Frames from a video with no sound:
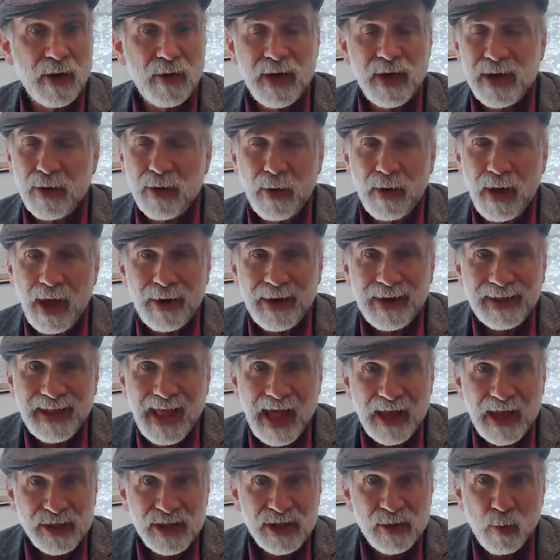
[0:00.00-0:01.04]
I don't need. I don't need a
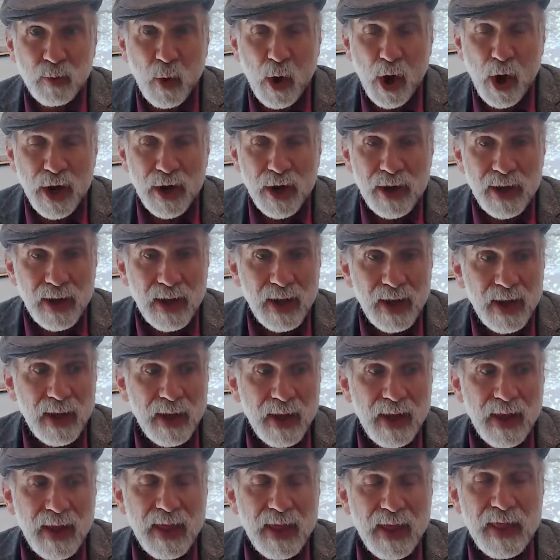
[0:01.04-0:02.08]
lot. I just need one
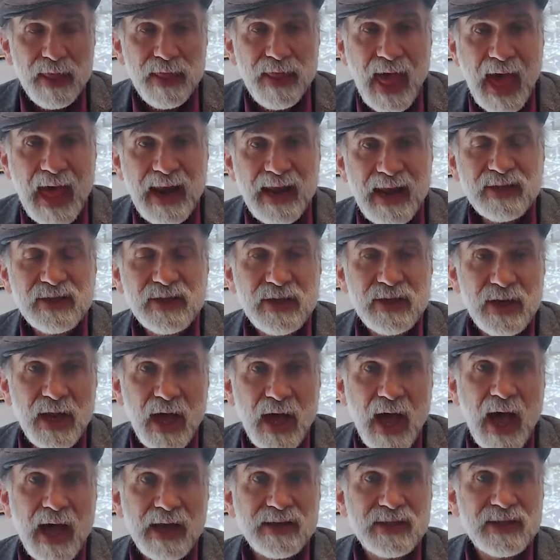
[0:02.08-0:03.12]
that is
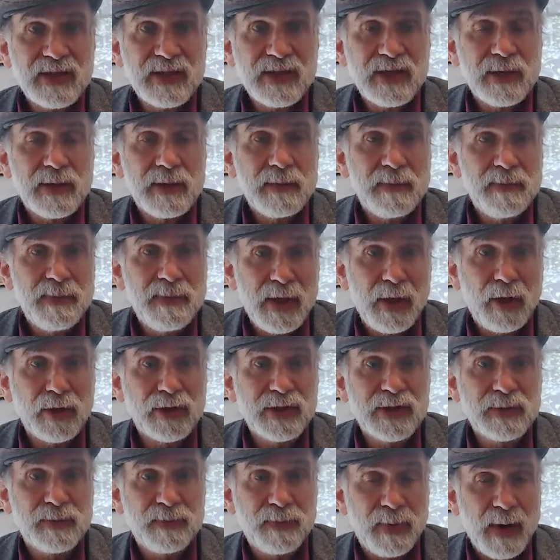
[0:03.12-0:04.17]
not
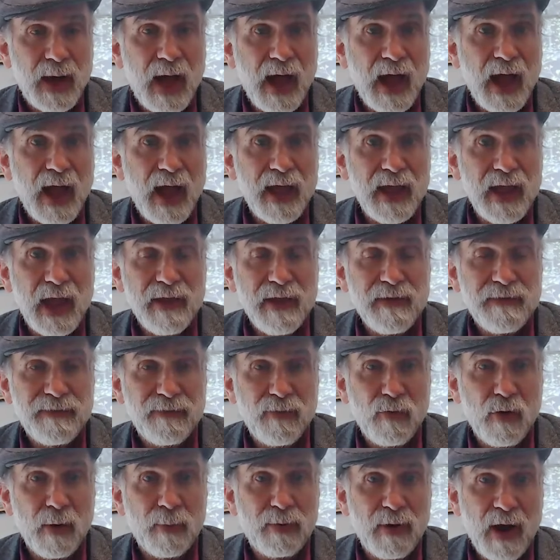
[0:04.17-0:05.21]
built by a
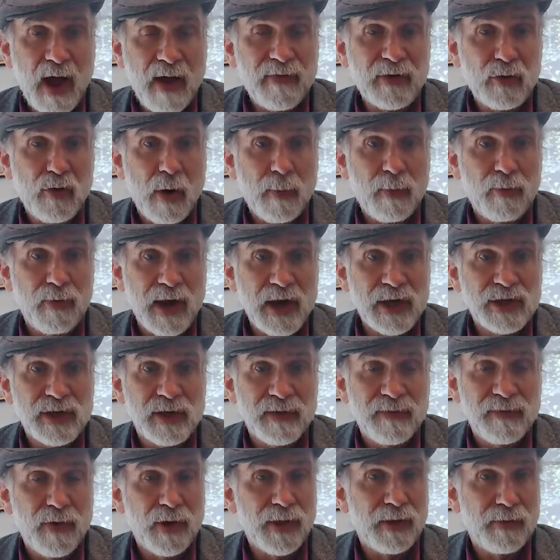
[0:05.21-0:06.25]
for-profit
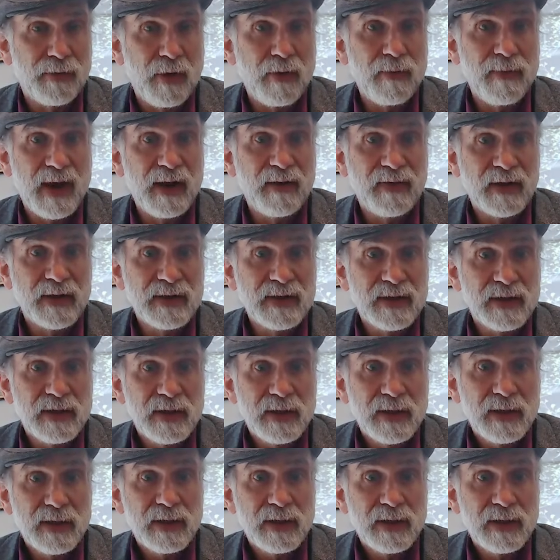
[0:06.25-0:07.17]
corporation for their own benefit.